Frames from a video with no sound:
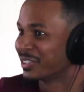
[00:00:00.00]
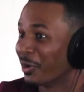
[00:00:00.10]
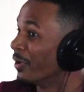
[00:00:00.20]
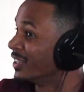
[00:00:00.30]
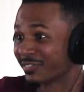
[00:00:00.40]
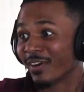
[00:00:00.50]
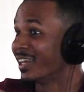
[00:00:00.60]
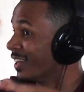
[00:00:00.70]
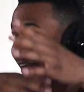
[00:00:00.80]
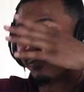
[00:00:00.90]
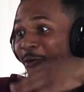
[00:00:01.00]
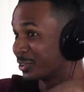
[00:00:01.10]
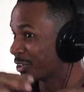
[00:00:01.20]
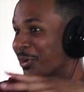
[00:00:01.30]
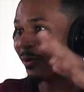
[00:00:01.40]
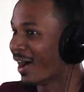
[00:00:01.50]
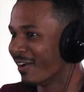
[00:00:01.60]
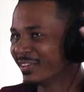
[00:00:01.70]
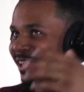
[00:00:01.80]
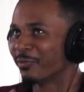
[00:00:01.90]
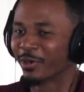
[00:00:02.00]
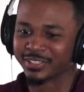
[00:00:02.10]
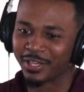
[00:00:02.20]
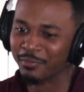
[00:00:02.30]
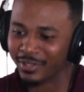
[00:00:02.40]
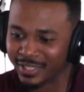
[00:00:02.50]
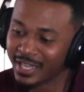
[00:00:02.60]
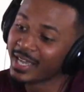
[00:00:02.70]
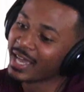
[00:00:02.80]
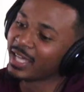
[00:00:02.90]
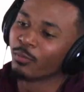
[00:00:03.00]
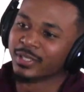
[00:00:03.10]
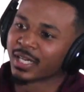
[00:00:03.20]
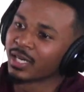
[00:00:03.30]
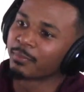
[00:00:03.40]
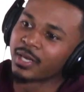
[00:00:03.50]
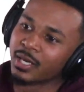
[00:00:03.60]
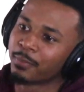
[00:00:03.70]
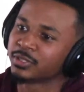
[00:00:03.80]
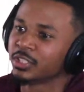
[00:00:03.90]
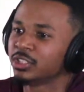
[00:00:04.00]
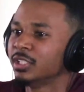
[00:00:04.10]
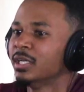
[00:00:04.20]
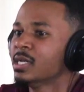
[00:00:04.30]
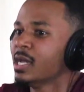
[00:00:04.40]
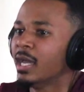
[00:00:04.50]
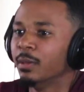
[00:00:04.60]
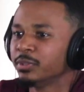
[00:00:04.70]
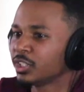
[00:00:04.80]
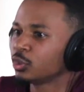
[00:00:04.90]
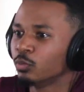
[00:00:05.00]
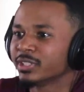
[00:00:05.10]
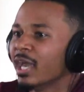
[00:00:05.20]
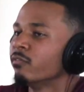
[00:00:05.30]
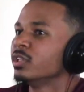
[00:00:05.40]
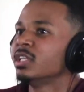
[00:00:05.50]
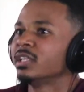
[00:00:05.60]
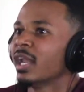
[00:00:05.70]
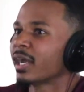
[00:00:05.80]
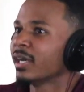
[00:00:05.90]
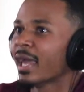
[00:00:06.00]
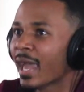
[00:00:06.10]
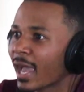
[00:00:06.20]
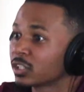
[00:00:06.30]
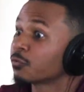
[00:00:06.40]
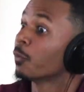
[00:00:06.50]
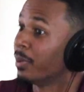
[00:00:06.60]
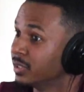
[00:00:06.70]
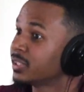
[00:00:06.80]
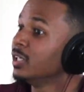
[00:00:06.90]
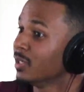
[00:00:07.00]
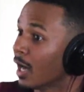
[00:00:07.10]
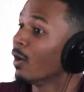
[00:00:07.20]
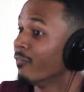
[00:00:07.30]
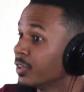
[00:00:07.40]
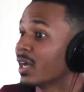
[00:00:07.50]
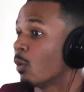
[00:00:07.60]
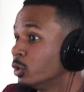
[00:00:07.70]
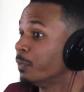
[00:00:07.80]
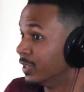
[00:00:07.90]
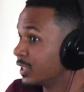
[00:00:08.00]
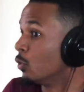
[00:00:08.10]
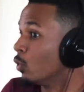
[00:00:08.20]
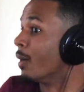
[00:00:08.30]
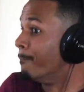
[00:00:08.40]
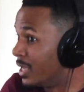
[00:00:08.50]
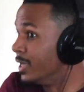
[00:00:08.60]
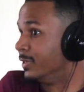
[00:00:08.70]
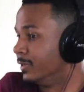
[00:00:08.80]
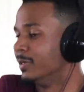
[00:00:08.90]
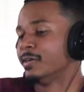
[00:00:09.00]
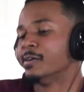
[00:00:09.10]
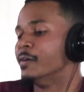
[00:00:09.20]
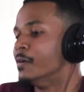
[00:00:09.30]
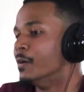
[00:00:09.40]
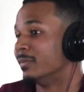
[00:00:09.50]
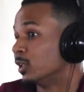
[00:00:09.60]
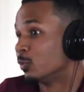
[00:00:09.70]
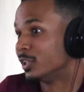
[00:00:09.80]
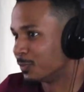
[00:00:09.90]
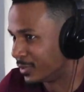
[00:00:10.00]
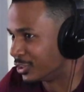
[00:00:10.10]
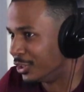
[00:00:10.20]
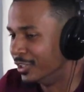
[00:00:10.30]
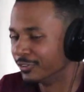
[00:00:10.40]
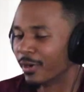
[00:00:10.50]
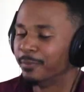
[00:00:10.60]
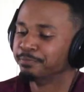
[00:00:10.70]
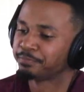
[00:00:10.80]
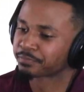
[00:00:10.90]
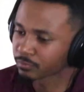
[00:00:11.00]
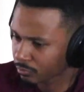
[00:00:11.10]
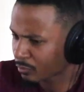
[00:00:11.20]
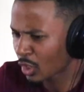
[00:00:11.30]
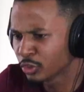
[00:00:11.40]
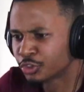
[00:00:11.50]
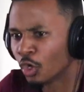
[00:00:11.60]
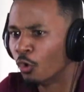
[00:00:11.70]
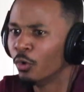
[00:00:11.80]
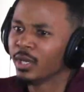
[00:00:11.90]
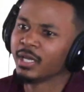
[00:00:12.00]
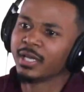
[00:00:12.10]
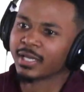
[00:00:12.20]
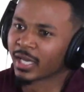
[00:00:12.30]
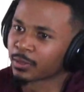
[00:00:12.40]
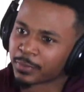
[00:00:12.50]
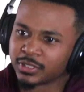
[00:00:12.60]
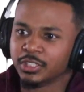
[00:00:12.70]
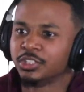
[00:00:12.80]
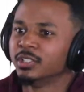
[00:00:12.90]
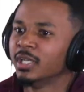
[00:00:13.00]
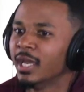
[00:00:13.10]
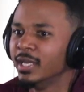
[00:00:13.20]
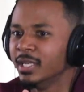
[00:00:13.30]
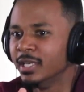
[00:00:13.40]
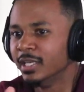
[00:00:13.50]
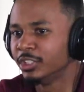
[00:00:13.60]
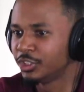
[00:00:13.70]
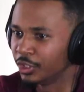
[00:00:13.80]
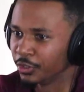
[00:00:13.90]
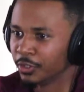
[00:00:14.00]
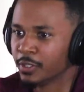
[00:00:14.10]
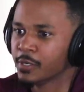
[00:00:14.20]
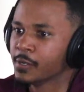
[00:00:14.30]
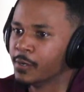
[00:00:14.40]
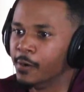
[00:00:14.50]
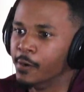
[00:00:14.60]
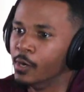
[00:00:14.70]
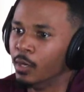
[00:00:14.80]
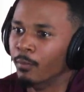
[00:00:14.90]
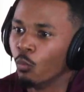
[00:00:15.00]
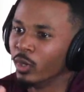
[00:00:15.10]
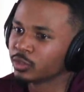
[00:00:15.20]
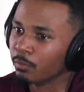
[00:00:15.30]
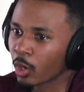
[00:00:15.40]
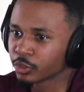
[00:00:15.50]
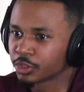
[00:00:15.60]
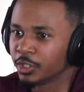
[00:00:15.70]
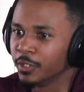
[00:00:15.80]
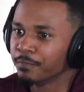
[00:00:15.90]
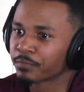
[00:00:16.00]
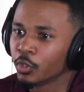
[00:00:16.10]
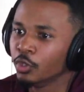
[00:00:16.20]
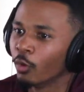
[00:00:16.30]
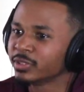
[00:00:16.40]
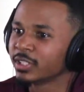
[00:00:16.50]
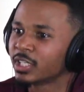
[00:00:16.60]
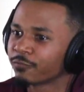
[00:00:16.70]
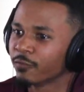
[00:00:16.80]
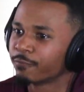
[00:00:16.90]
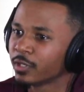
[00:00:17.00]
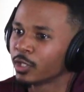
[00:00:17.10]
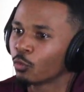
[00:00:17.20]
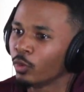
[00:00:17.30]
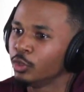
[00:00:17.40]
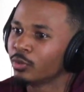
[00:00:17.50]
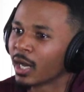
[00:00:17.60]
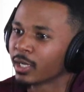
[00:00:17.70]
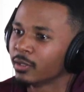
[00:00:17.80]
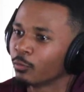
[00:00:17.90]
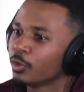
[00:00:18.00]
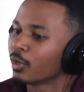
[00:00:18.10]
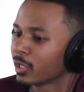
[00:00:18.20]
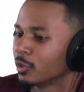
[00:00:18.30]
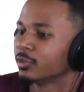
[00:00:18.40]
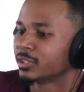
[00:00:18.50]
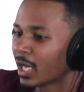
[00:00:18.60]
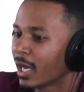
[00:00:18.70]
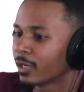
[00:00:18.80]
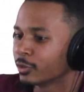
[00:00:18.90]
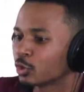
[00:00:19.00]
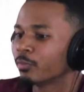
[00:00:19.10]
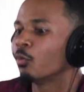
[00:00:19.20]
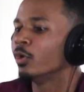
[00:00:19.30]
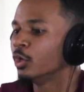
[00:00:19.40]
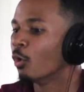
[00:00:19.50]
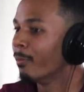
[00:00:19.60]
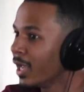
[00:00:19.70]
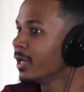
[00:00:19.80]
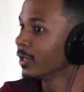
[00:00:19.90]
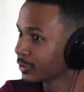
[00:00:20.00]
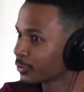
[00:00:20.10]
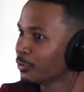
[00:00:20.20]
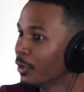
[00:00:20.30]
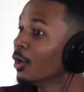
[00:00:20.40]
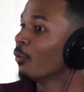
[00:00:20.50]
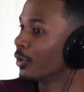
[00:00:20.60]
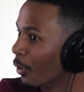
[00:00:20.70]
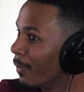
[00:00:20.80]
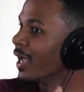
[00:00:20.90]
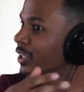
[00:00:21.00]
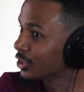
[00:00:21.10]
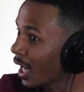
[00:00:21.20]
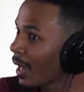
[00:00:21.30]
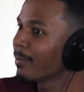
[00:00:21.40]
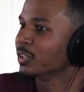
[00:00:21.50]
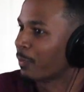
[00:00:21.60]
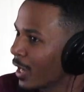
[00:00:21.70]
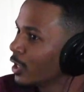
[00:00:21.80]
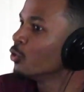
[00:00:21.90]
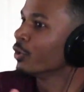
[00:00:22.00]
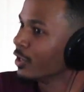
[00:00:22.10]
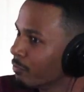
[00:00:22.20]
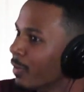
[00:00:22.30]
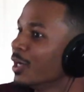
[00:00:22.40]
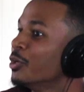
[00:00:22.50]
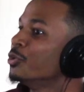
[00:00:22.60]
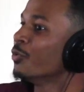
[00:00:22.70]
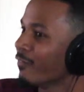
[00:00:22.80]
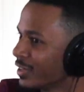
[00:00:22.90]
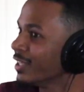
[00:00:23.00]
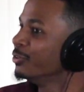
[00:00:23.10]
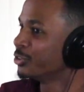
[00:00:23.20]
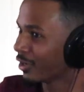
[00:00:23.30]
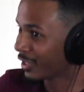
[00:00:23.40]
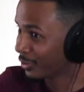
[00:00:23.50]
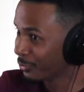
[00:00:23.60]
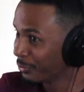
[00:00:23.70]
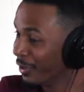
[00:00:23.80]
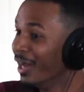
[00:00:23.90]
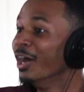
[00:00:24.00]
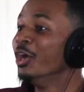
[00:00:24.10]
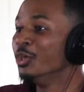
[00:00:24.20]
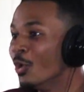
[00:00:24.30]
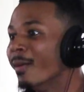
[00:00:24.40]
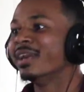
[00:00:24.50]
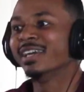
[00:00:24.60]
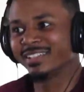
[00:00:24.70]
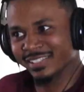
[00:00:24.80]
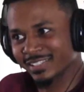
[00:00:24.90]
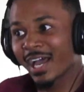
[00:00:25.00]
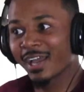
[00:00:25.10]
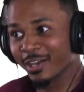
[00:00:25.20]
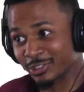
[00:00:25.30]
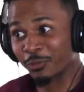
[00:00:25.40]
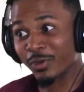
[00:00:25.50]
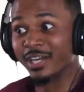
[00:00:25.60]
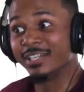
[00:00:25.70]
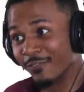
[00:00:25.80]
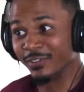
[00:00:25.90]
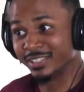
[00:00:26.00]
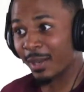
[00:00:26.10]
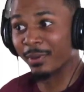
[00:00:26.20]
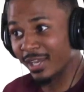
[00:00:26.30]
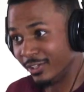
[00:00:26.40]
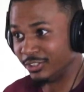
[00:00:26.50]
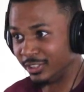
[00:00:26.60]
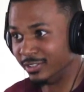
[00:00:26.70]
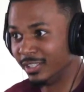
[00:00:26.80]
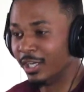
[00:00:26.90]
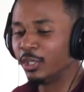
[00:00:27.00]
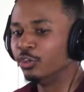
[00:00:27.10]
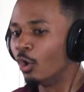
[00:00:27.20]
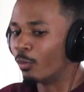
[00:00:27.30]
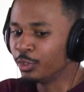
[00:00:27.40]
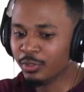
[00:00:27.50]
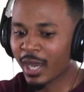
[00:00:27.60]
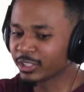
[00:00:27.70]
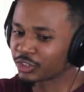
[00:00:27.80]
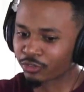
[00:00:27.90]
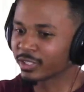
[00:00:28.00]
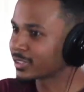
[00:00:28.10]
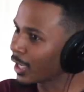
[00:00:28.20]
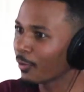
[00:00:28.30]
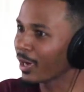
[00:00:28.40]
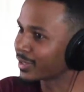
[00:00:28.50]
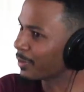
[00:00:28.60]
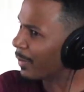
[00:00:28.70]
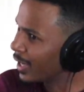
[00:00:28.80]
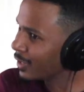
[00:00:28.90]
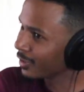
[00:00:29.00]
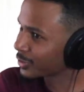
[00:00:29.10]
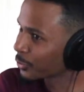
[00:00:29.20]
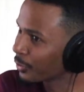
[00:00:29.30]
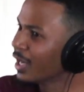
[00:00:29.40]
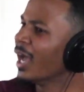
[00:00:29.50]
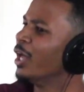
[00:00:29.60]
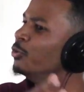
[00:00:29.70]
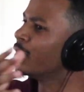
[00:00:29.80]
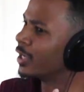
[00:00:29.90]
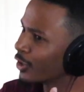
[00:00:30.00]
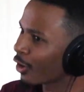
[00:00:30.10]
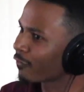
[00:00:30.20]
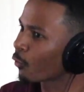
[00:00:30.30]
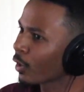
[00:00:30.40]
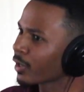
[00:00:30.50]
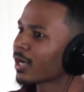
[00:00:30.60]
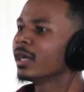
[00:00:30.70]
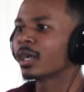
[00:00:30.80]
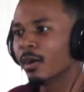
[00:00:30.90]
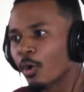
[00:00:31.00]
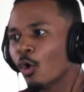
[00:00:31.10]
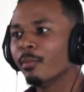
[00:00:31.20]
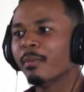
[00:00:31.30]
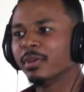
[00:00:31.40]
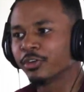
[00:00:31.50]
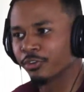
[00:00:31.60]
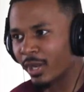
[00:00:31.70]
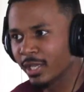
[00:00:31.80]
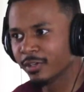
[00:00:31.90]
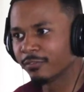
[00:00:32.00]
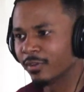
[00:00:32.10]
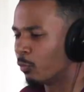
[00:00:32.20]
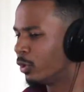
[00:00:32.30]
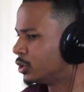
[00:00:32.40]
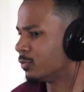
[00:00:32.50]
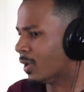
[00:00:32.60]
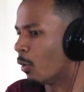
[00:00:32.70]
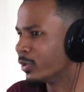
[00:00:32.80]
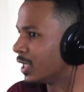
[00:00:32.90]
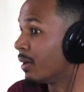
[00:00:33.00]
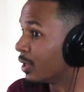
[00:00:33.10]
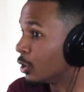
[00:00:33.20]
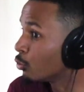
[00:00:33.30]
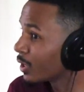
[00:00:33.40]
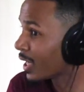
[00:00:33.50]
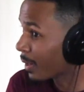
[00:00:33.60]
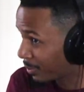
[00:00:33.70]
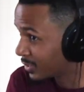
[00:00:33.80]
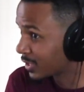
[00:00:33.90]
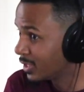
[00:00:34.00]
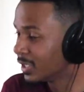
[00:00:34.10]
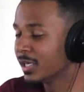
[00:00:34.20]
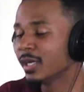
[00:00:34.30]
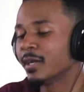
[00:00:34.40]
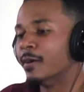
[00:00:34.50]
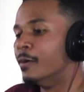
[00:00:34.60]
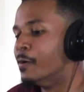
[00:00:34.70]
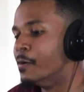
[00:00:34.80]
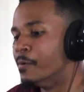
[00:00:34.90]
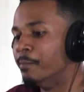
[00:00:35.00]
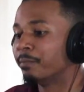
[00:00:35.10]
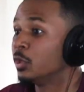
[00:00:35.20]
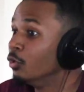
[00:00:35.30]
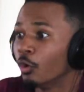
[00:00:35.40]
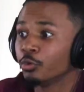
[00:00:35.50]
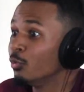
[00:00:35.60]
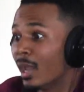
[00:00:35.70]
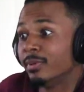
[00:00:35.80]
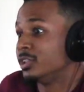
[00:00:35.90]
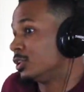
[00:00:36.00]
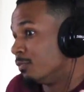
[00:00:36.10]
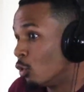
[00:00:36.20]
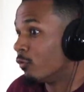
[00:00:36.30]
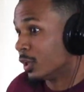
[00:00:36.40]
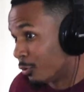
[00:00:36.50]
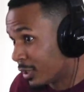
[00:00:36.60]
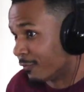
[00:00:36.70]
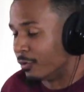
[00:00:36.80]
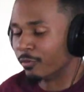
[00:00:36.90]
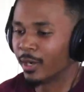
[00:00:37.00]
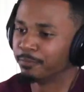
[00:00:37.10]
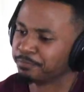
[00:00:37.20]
So it's funny, like full circle how everything works out. But Anyways, I ended up getting a position, and the position was everything that I could have asked for Penske, everything I wish Penske would have been. Um, that's what this position is, right? Mm-hmm, mm-hmm. So got the position, and then this year, um, once March hit, you know it's a different feeling when you got a when you got a little side hustle, but when your main hustle, when your main job is paying you enough money to do everything you're trying to do, you're able to hit the side hustle with a different type of energy. Mm. You know, when you're not stressed out at the main hustle and you can get off work come home and be creative, in which I wasn't able to do that at Penske. Mm. Um, you know, you able to just move a little different, right?